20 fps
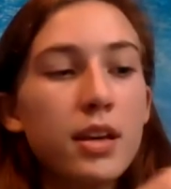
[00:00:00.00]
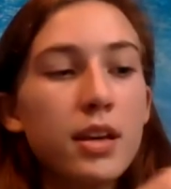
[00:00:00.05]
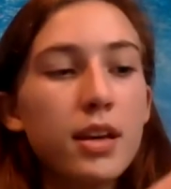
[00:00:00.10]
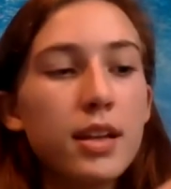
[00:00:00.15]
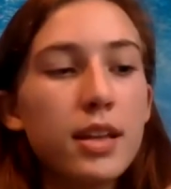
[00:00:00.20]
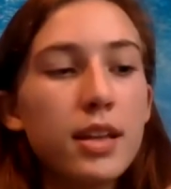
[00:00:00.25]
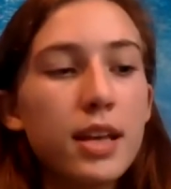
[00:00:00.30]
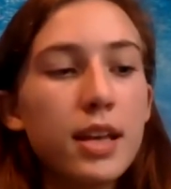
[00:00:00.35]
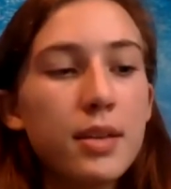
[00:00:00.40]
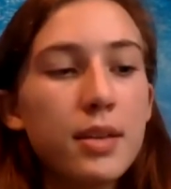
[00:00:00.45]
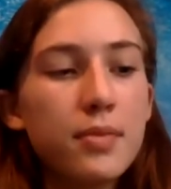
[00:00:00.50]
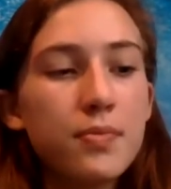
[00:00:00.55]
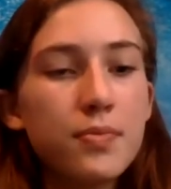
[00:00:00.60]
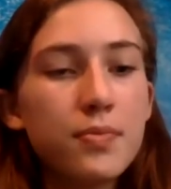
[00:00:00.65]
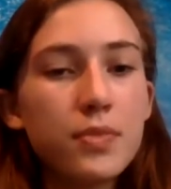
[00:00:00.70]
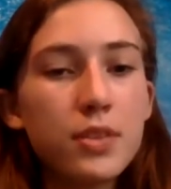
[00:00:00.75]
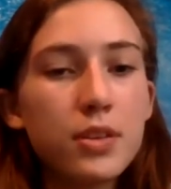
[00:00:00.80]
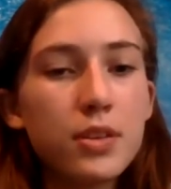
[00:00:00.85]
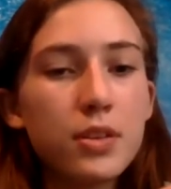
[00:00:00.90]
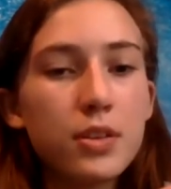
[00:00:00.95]
And then
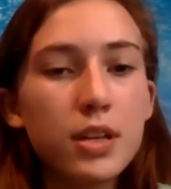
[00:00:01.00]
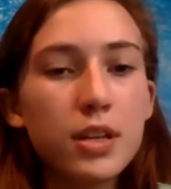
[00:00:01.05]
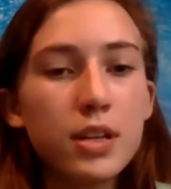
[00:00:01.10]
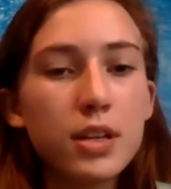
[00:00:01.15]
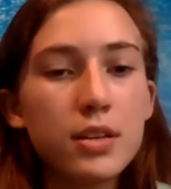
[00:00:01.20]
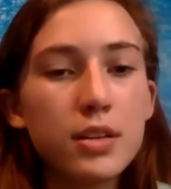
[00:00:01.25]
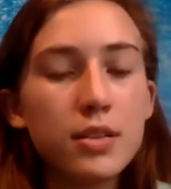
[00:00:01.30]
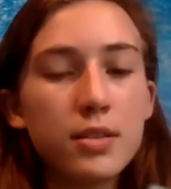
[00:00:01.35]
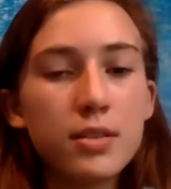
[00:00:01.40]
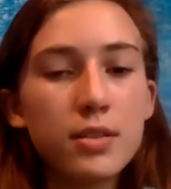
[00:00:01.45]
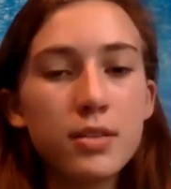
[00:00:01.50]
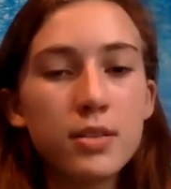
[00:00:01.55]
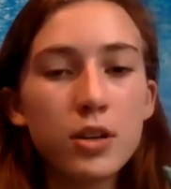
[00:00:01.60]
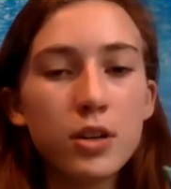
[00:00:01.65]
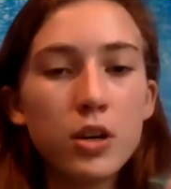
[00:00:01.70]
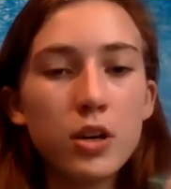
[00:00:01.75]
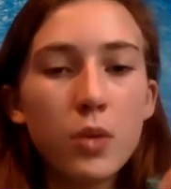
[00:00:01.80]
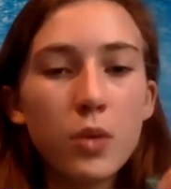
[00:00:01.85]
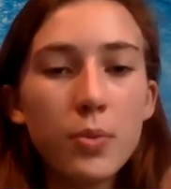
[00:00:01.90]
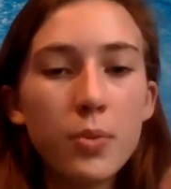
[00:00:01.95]
you're going to
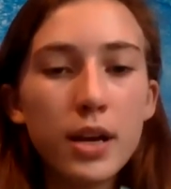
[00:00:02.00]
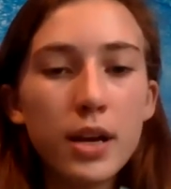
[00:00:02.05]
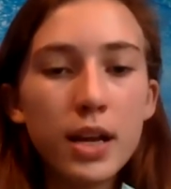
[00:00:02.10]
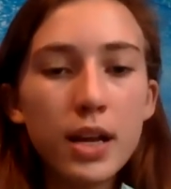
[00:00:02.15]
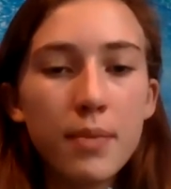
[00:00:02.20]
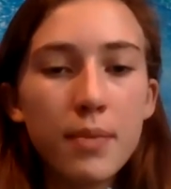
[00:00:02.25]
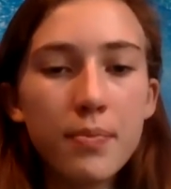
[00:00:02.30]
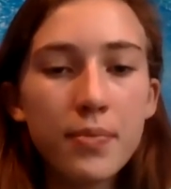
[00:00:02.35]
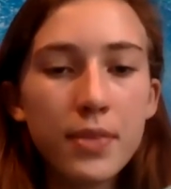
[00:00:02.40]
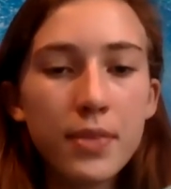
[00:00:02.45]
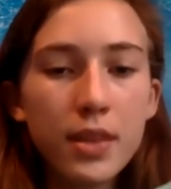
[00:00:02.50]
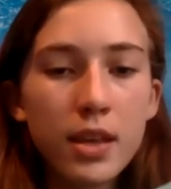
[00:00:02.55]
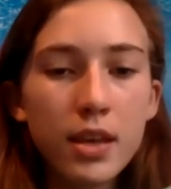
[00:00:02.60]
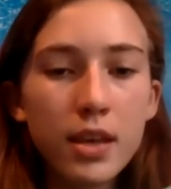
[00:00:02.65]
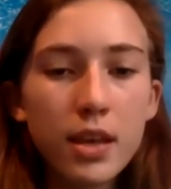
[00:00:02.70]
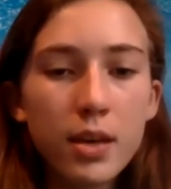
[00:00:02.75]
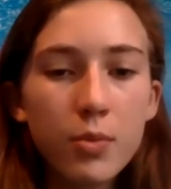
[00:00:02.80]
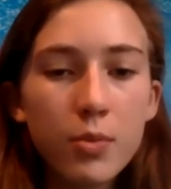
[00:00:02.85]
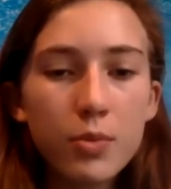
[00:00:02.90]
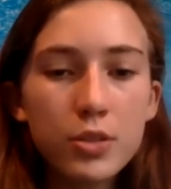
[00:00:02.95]
open it up,
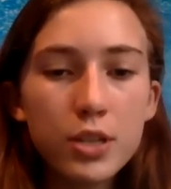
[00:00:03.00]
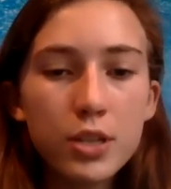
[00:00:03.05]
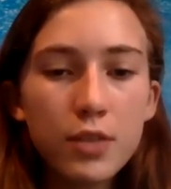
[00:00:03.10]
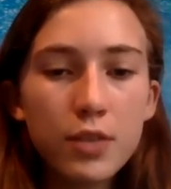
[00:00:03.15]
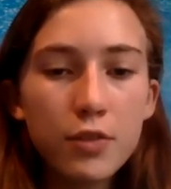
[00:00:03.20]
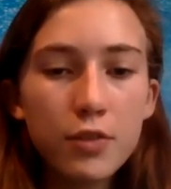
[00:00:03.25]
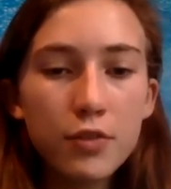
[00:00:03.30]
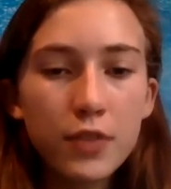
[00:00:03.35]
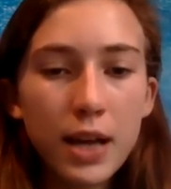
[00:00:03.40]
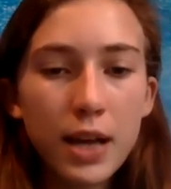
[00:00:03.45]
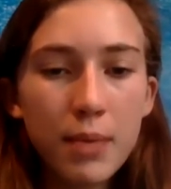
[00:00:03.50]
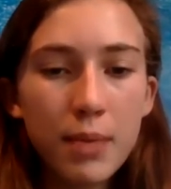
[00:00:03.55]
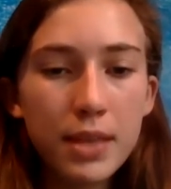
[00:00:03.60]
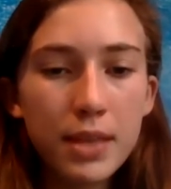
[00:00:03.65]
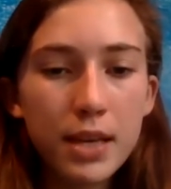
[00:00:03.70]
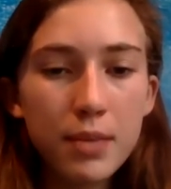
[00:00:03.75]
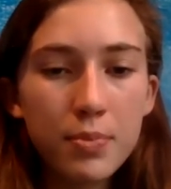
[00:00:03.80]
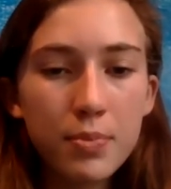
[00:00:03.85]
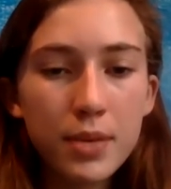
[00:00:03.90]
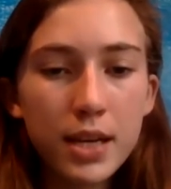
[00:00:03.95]
whichever flap they
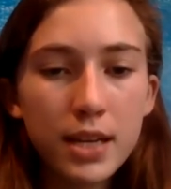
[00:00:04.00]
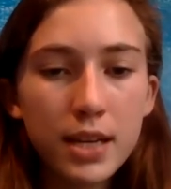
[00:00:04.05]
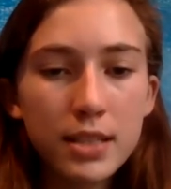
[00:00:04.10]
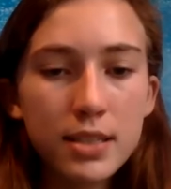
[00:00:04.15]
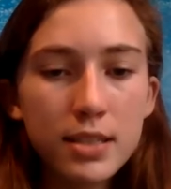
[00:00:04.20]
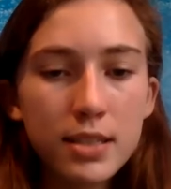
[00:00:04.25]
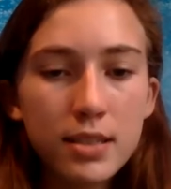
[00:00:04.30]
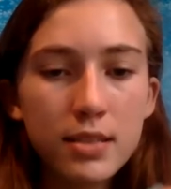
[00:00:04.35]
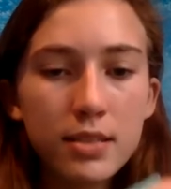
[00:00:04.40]
had picked.